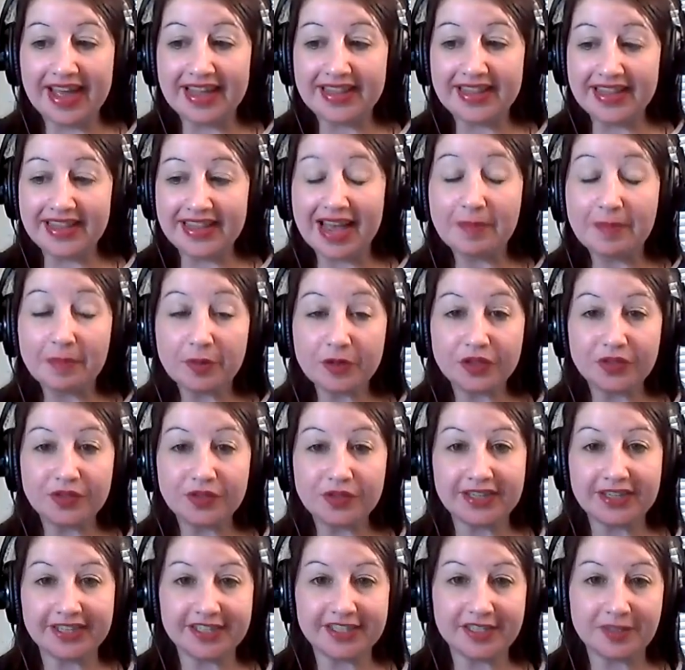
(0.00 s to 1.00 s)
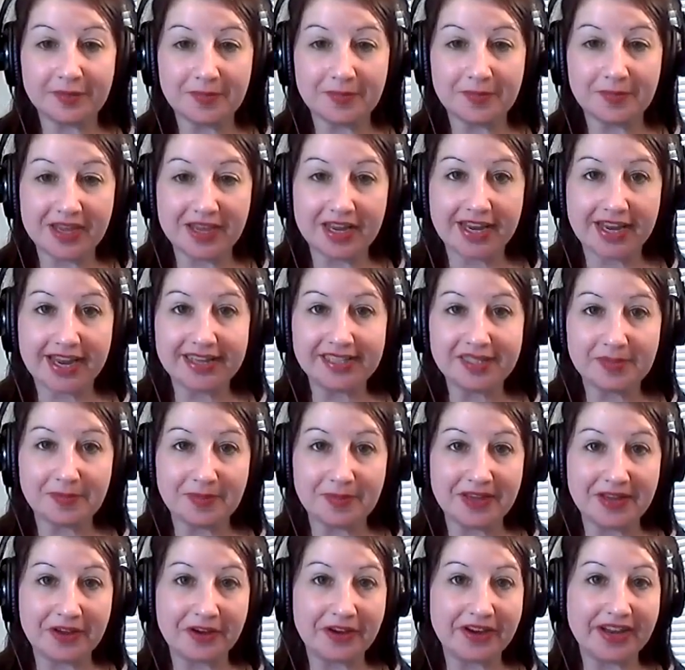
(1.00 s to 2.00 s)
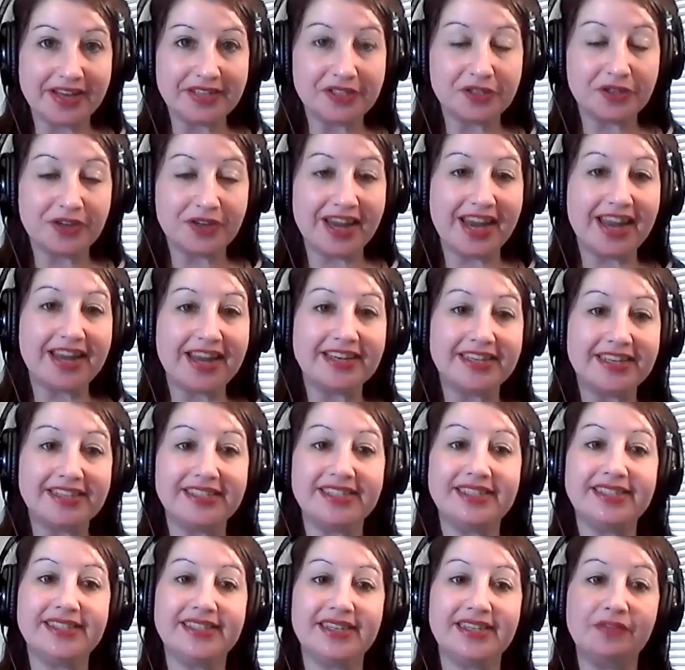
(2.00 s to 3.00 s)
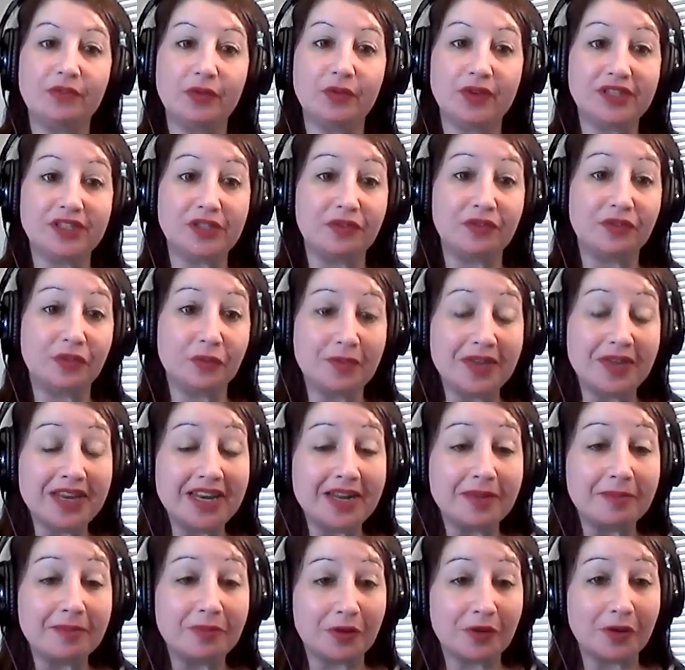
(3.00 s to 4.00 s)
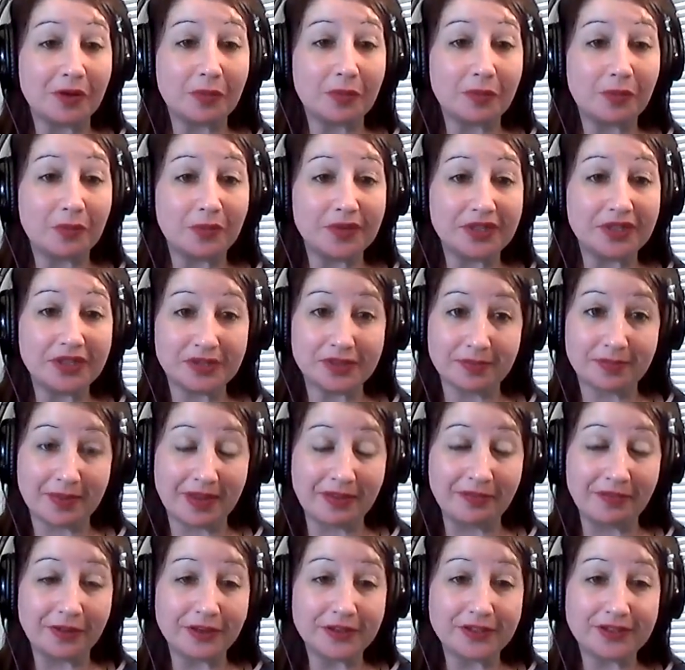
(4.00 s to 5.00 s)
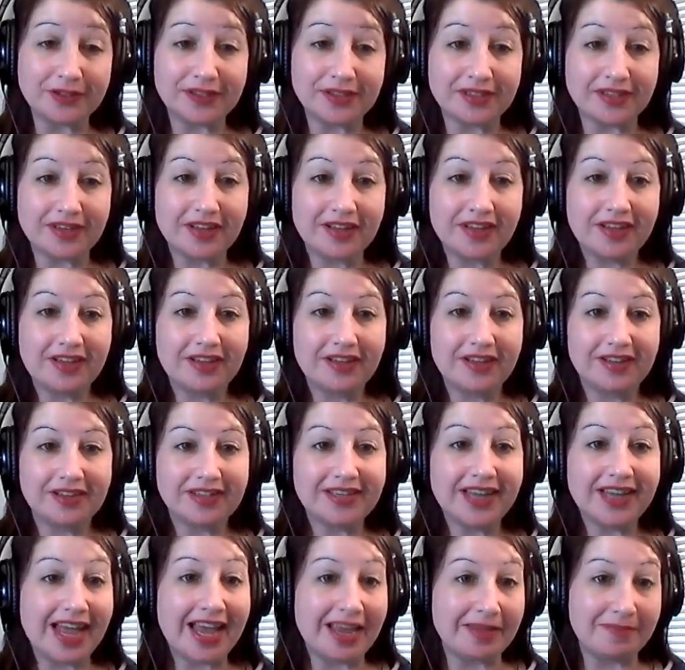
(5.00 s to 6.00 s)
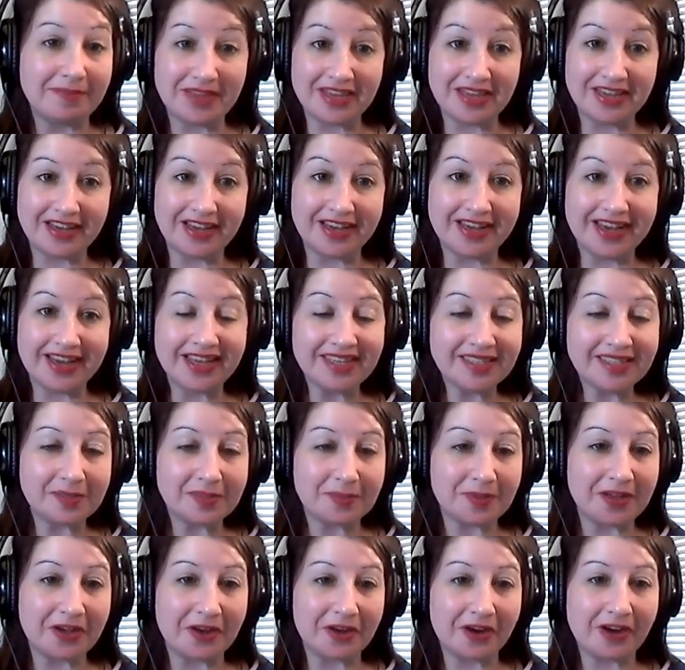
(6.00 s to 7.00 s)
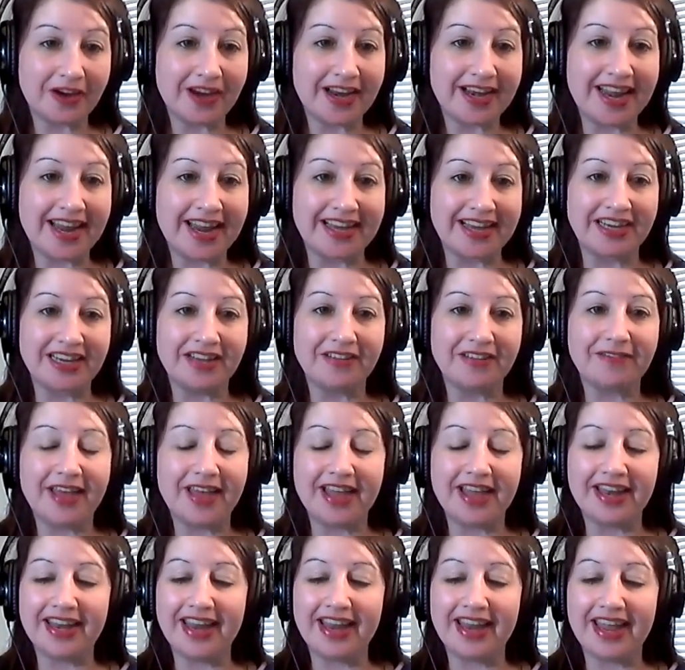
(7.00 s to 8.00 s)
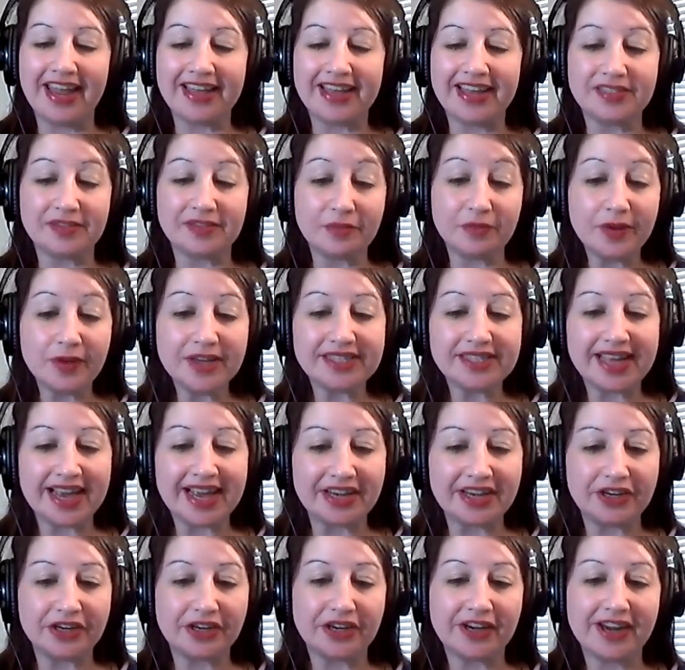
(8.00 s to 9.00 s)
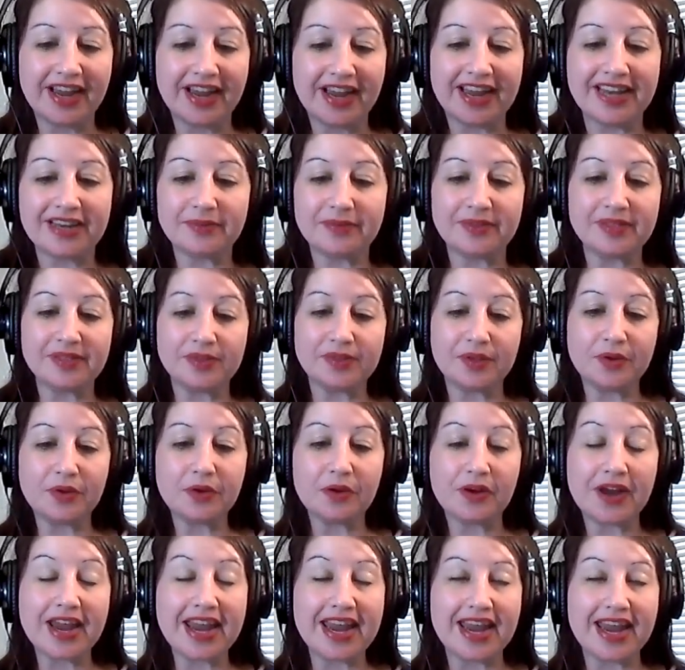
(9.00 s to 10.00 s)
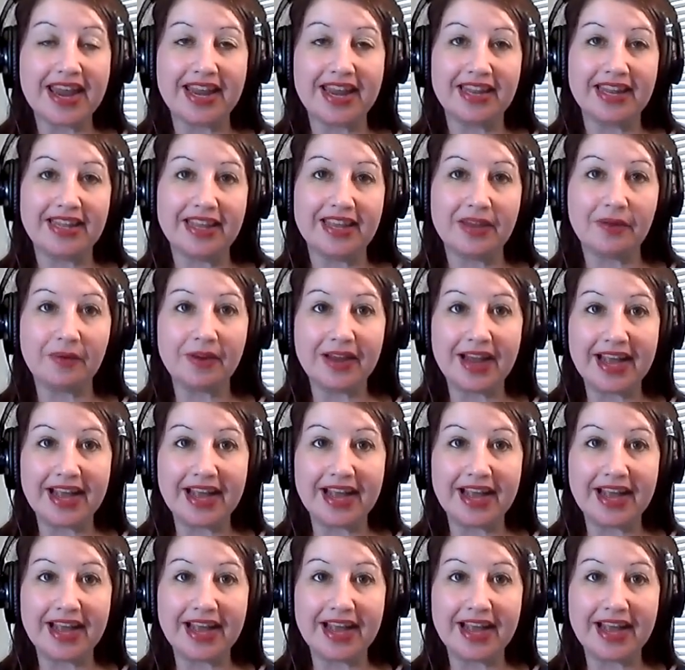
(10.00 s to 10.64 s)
the opportunity to be a guest speaker yesterday at a DC Voiceover meetup group, which is my first time being a guest speaker at any event as a voice actor, and it was so great. And they were